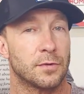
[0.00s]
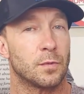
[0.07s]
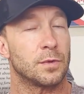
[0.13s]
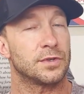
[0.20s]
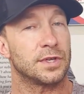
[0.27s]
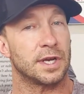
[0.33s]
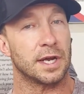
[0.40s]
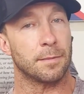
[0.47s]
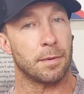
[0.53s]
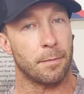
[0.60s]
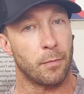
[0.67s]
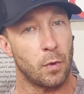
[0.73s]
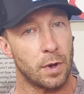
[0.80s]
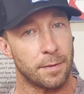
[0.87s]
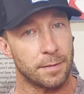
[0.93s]
when setting up
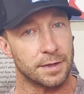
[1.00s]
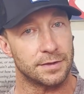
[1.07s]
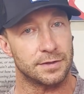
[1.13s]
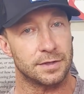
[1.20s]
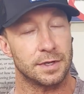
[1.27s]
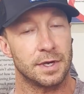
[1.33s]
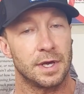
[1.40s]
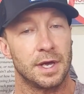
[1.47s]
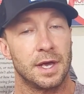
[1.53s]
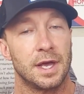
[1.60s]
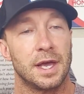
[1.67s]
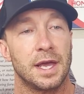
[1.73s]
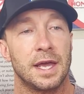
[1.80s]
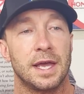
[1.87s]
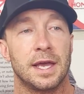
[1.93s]
appointments
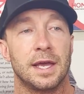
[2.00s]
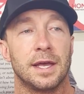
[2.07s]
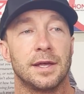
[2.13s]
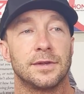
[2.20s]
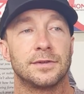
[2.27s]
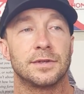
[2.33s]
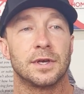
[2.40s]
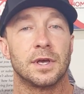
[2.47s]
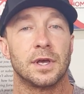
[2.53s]
is